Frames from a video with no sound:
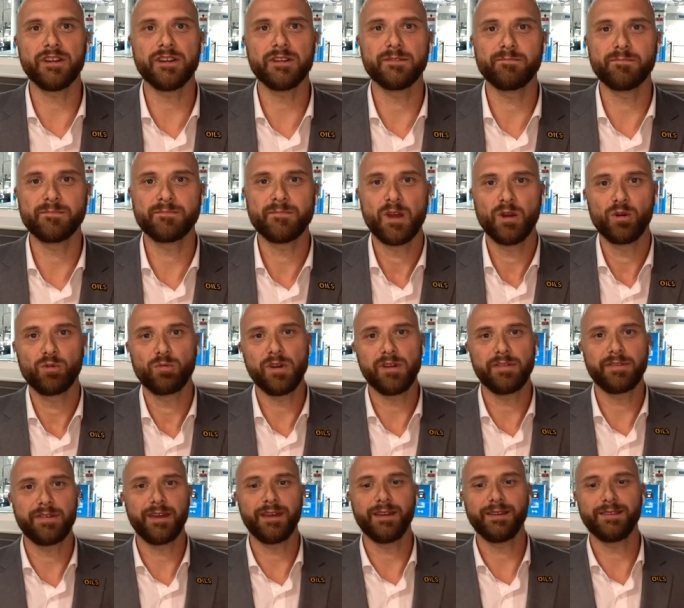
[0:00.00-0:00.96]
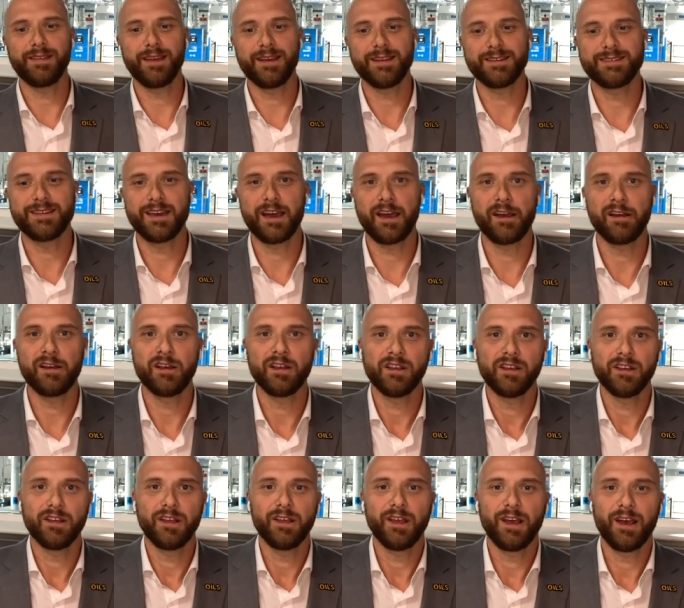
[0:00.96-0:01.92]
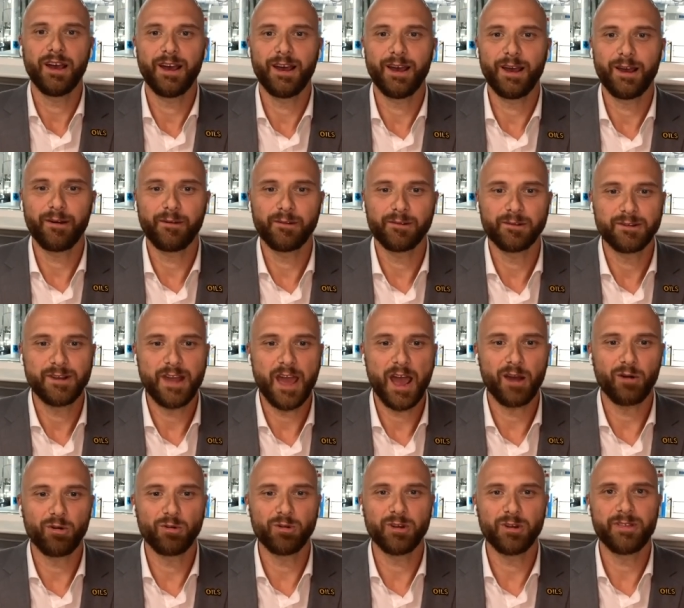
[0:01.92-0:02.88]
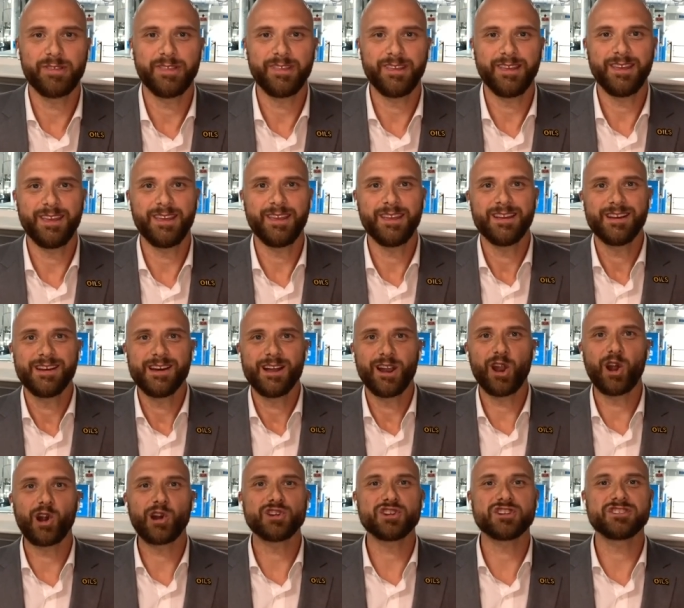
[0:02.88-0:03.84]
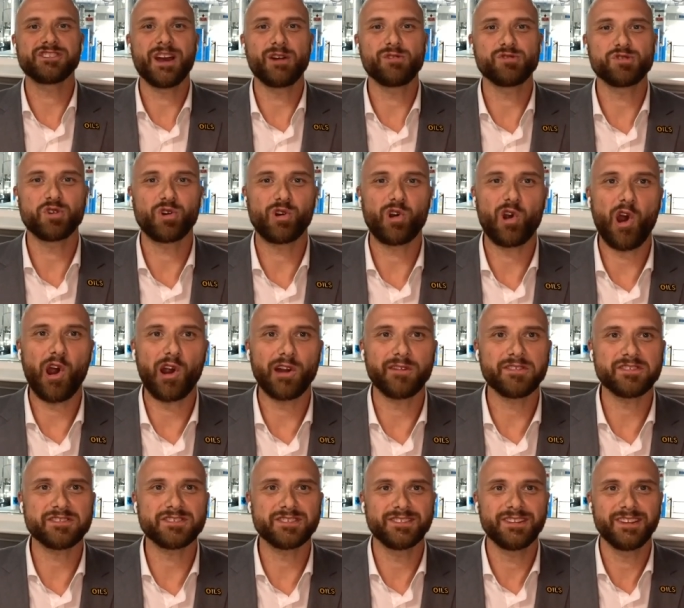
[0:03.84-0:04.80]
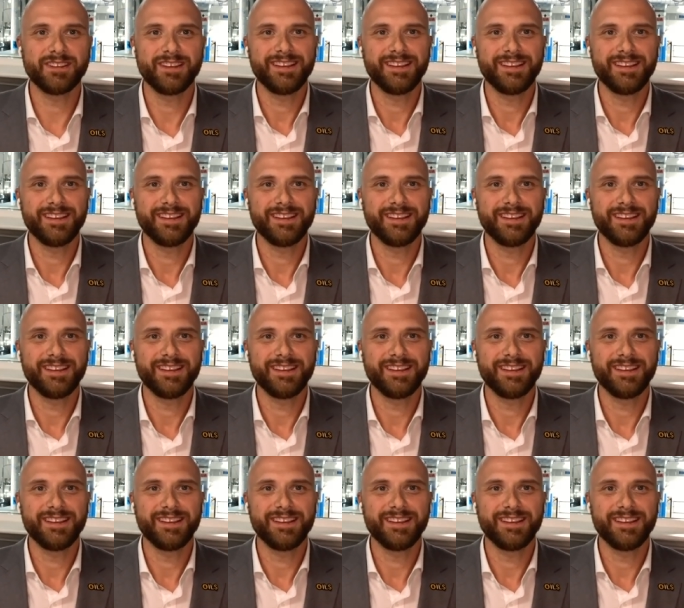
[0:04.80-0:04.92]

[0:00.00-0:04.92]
And we think that uh, uh now with the largest outdoor harvest